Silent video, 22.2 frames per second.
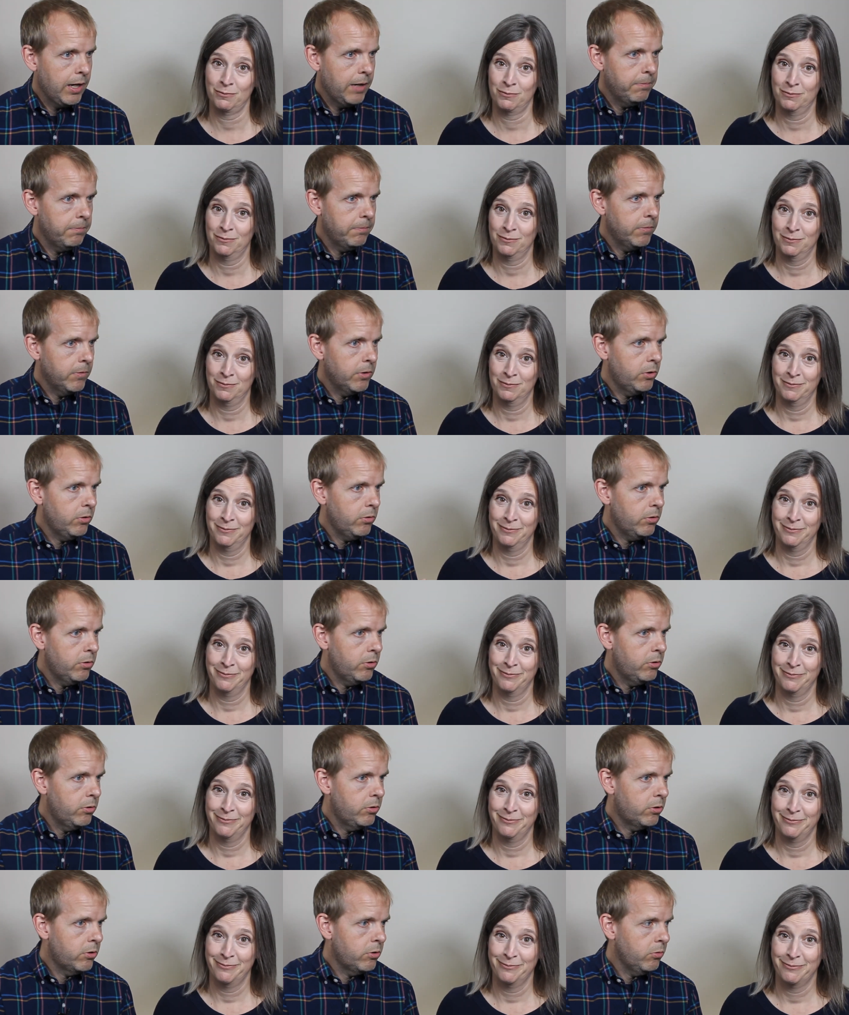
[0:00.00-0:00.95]
Speaker 1: Um, do,
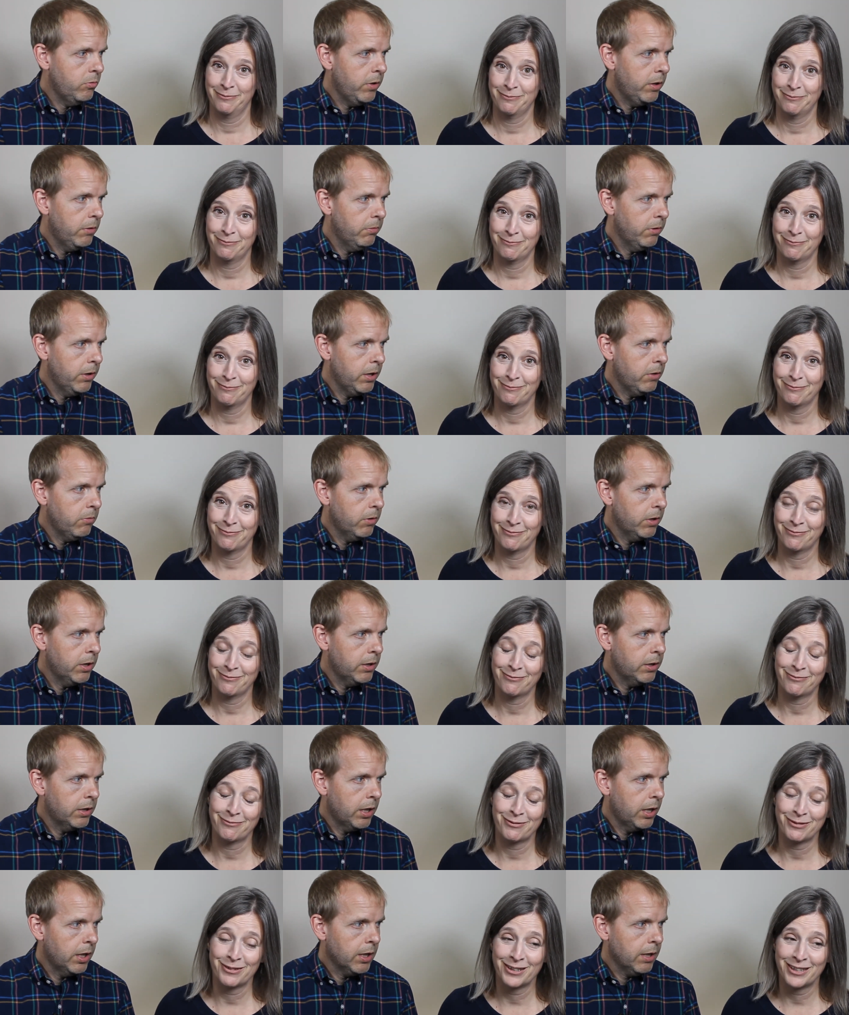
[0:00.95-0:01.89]
do we really want
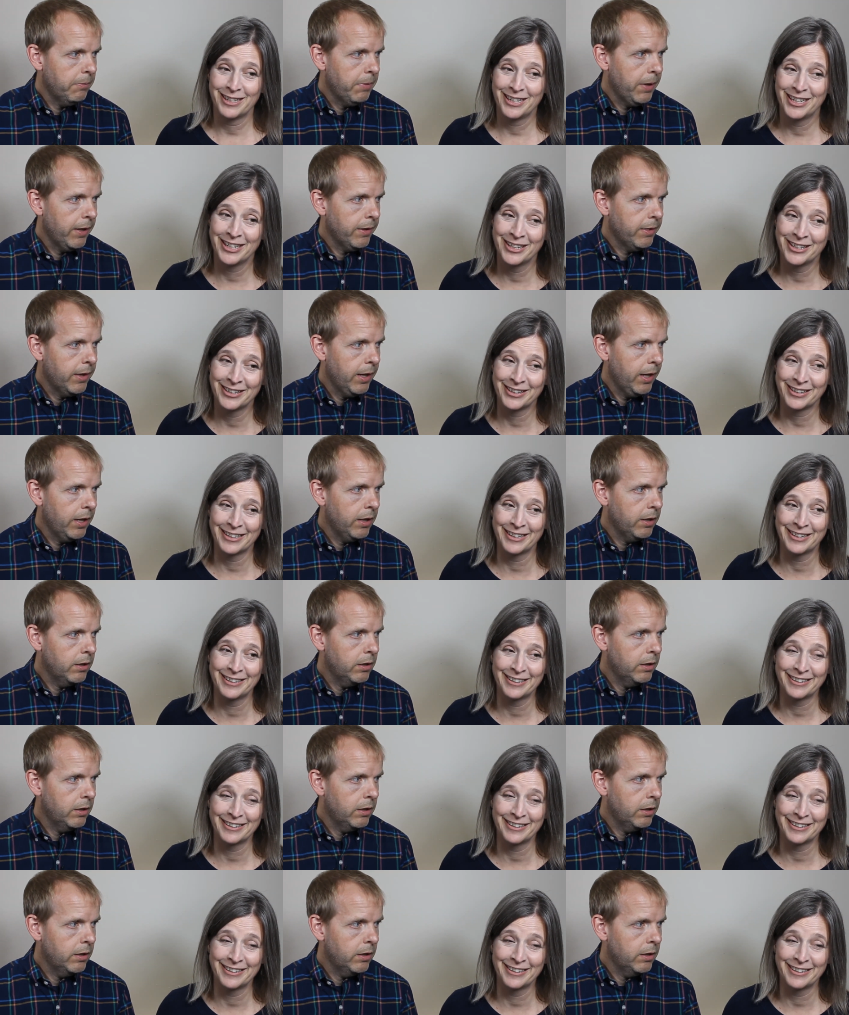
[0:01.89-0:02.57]
to talk about that